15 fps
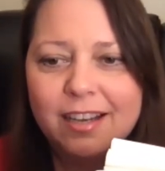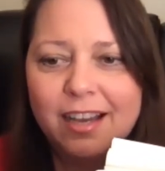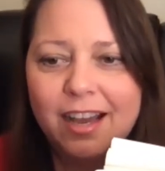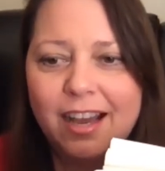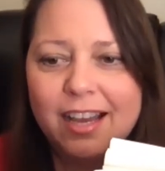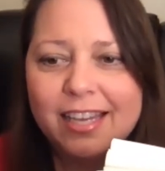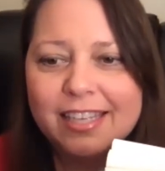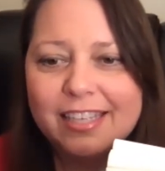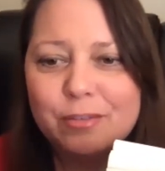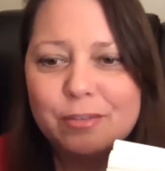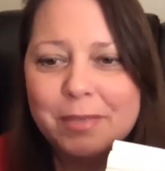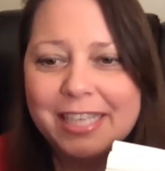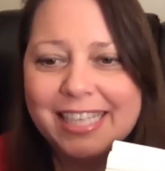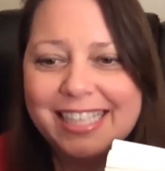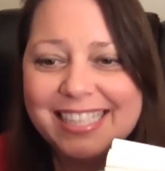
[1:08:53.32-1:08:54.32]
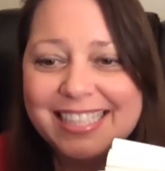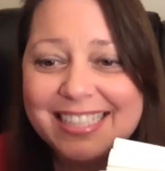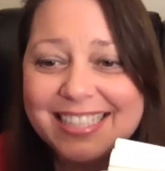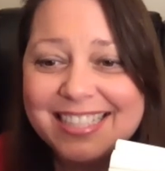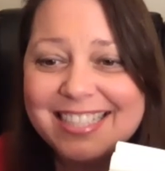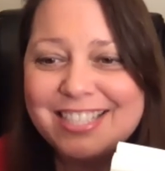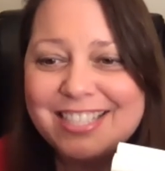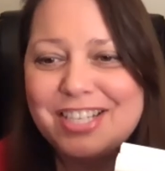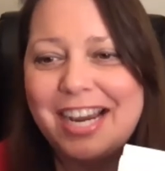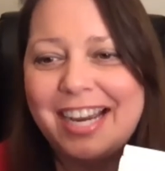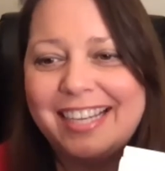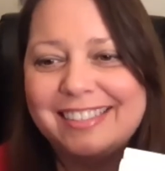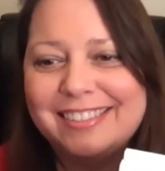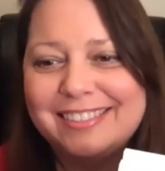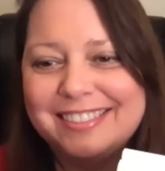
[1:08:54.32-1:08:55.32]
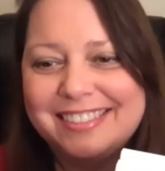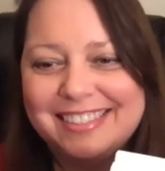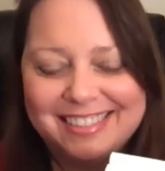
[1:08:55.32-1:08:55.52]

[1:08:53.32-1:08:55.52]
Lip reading: I am His child.